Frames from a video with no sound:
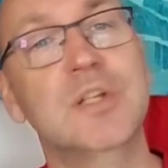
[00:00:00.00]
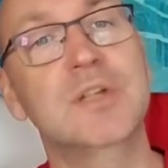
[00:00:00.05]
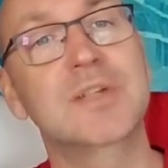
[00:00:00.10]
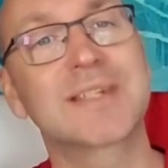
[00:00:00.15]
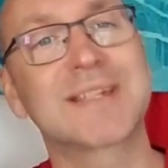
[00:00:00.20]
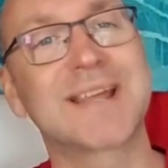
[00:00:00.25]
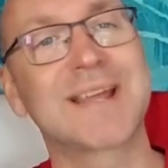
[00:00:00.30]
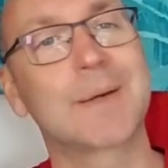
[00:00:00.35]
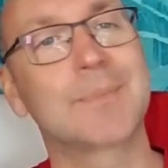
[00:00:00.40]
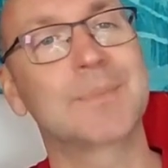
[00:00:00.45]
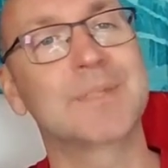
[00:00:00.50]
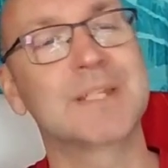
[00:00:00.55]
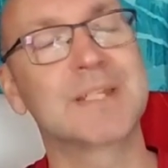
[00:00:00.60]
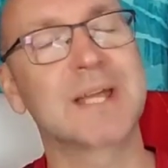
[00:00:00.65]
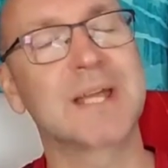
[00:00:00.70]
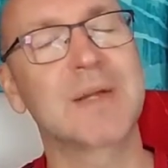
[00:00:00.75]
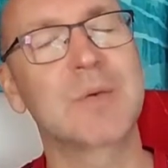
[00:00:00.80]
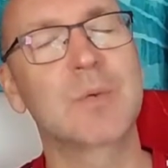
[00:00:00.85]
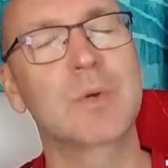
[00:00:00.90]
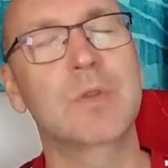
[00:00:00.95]
You stay up to
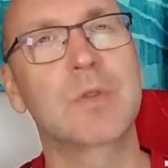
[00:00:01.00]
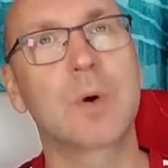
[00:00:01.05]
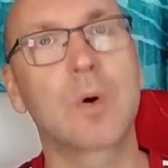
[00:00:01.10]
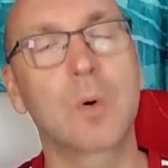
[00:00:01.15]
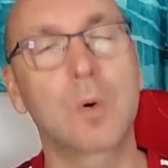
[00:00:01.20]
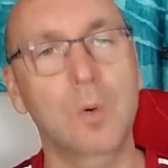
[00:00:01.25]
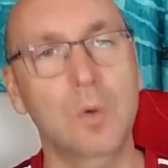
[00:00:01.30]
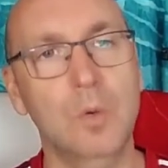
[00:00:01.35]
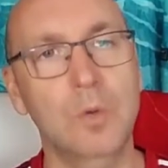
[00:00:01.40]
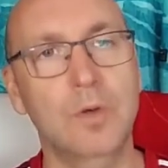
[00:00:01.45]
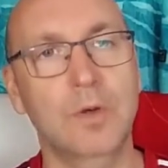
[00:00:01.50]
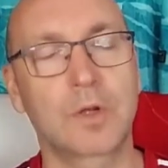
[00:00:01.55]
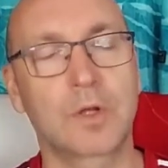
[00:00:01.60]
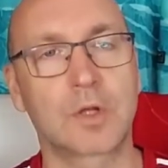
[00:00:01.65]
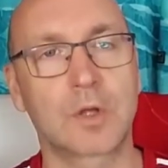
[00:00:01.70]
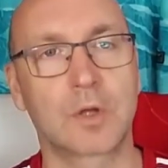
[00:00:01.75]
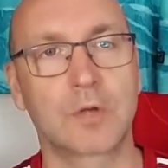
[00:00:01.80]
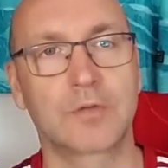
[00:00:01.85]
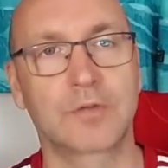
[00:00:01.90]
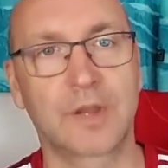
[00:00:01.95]
date with all of the
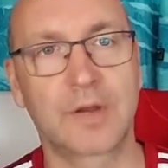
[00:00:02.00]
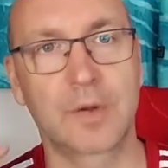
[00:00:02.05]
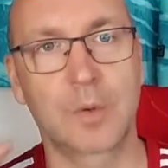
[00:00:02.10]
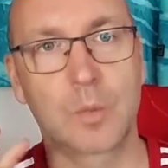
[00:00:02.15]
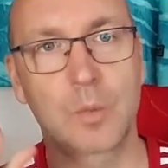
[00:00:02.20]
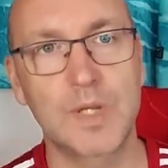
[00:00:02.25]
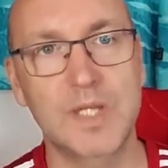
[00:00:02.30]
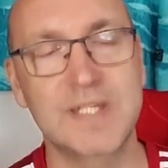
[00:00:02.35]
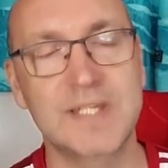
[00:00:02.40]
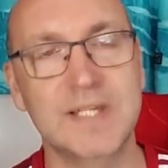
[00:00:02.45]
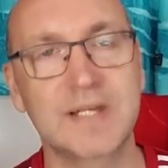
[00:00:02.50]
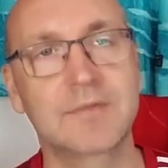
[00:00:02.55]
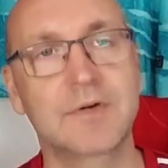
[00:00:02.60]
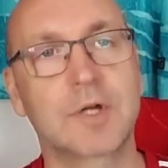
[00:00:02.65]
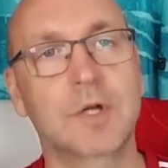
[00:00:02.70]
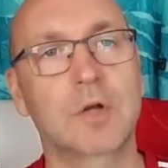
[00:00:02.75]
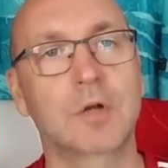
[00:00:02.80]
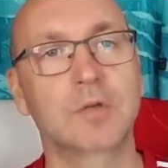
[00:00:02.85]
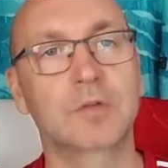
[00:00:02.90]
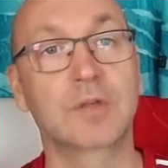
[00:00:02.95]
content, and we deliver
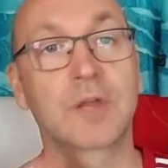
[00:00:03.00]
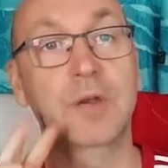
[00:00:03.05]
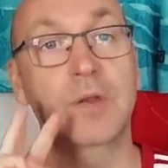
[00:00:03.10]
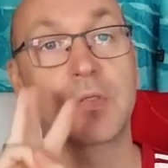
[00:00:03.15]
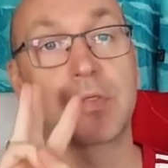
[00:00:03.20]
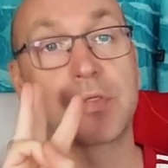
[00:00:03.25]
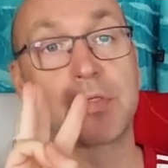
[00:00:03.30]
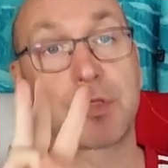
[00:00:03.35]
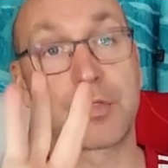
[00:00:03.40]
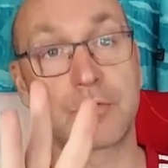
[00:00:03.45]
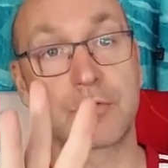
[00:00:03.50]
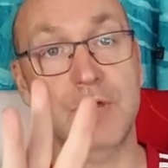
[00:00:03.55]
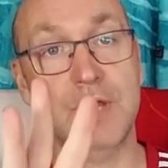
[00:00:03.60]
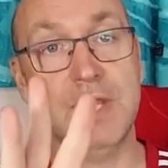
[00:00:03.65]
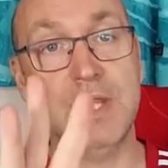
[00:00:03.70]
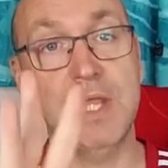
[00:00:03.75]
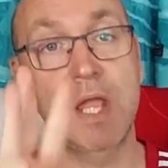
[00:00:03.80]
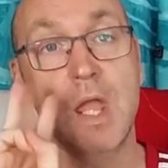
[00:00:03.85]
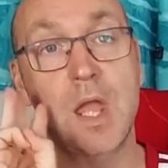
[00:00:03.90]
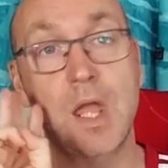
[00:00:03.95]
content
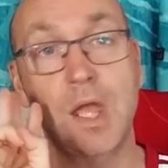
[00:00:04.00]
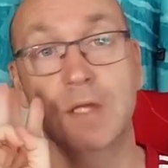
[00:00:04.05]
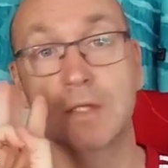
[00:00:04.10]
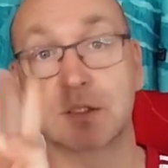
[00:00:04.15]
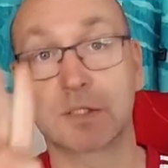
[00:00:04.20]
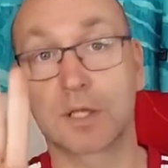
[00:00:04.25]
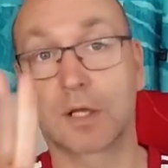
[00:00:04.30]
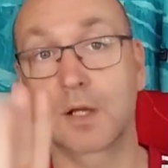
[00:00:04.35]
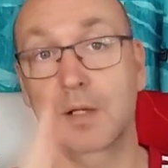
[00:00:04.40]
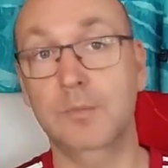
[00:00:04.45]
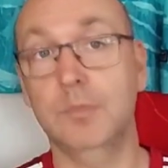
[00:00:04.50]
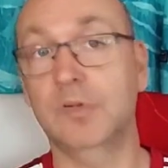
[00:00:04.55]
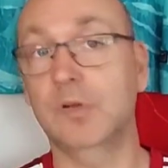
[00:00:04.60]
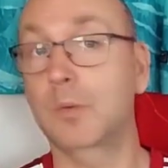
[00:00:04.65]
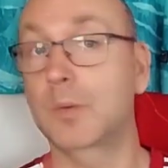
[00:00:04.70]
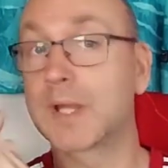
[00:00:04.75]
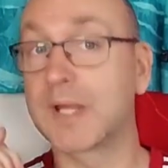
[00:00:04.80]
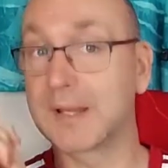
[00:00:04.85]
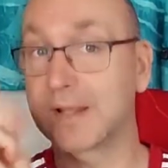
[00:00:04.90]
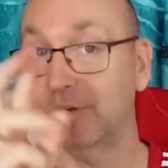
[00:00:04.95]
3 times a
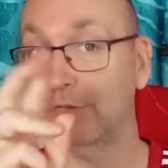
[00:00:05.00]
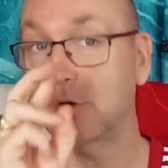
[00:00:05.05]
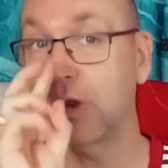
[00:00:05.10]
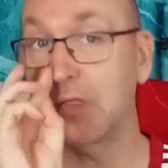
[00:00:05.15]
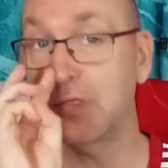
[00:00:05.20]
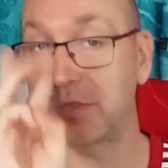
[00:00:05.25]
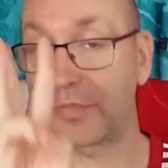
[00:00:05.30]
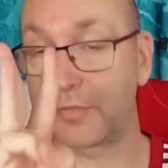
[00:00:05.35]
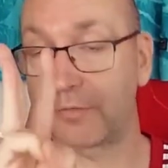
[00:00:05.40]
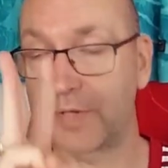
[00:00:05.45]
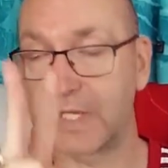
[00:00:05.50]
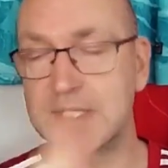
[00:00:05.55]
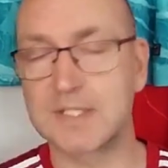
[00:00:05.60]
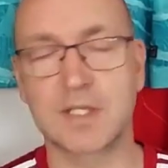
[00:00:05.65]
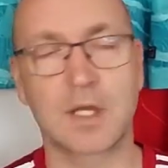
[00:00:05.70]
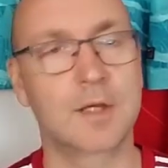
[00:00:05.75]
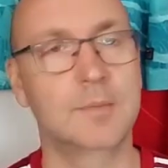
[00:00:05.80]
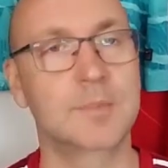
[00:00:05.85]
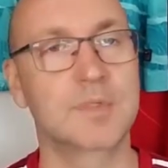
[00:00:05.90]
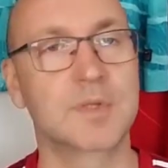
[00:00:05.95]
week. That's right, 3
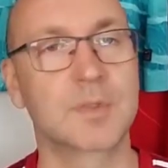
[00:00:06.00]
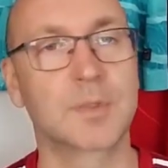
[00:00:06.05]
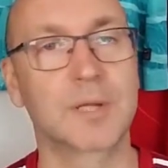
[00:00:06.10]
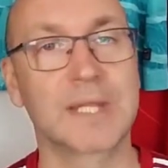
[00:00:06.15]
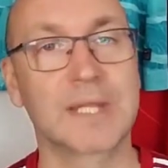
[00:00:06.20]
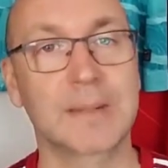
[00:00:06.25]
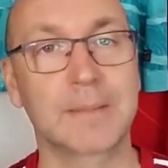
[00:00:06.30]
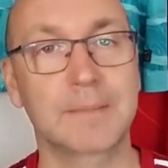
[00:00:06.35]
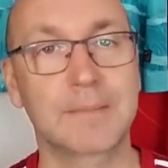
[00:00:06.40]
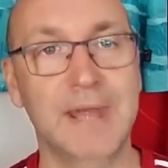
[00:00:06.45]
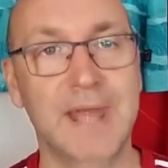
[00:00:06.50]
times a week.